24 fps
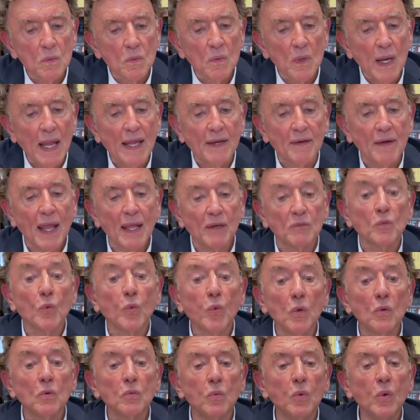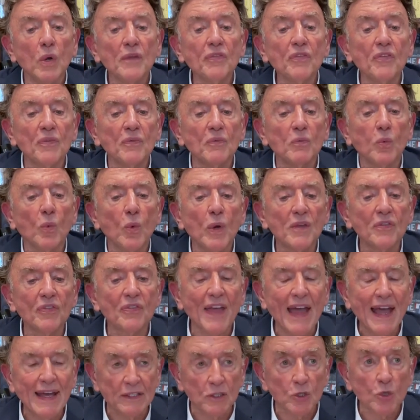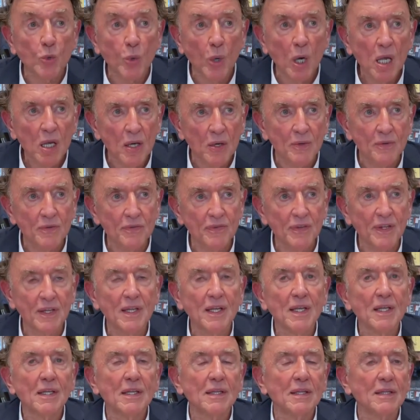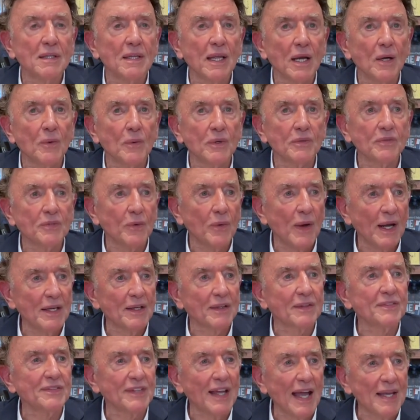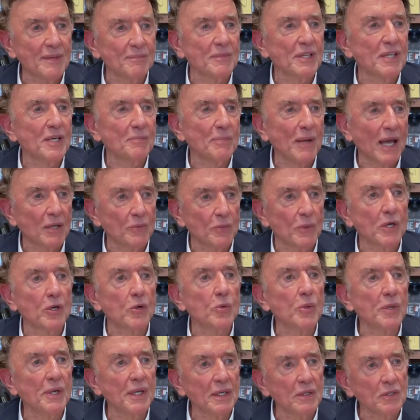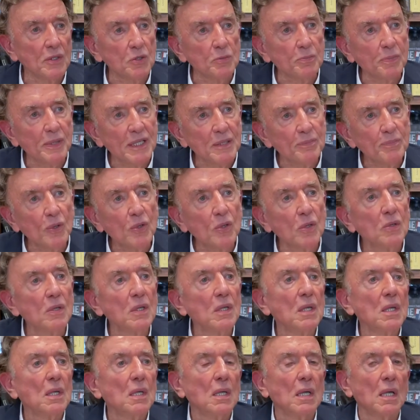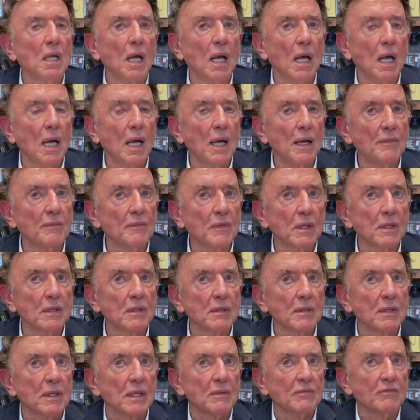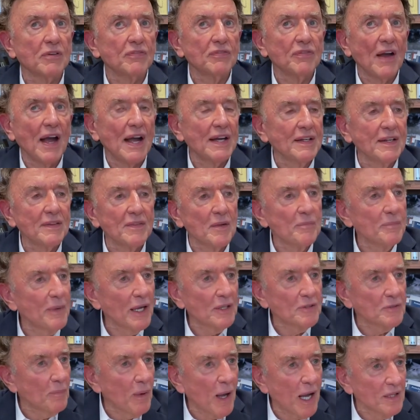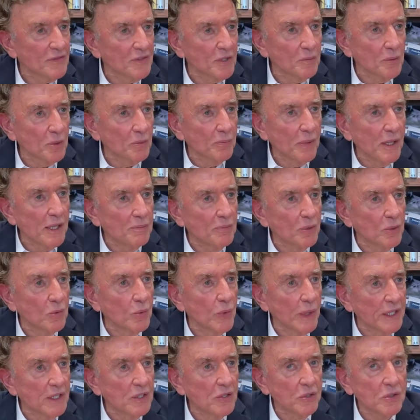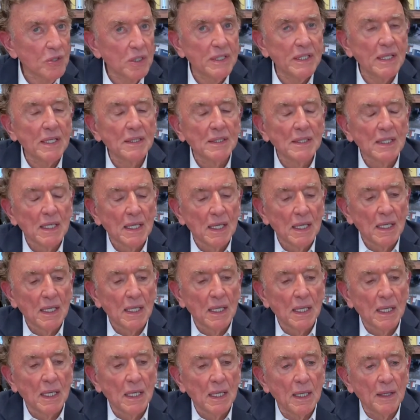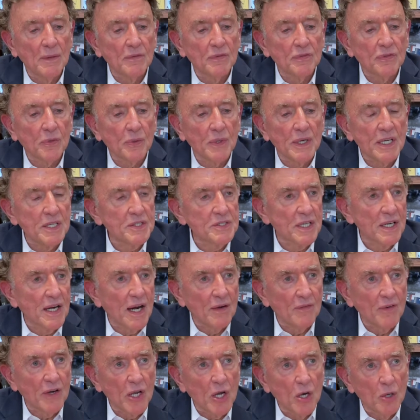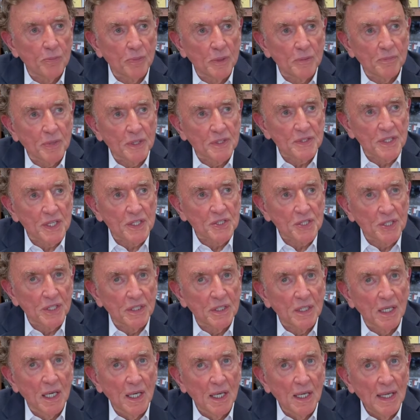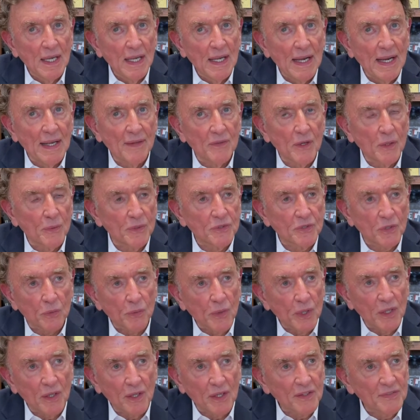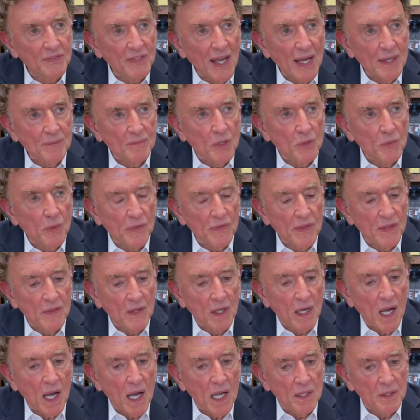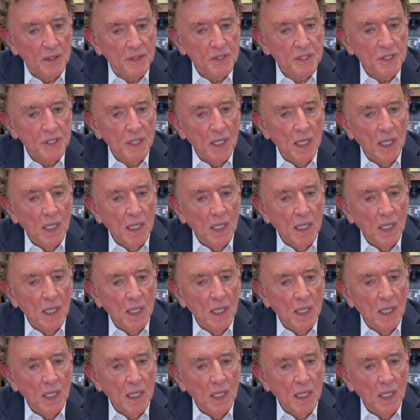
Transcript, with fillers: and, and with, with that growth, there was great excitement about recruiting new people, uh, finding the best possible people we could uh, for each and every open position. And there was a real excitement within the college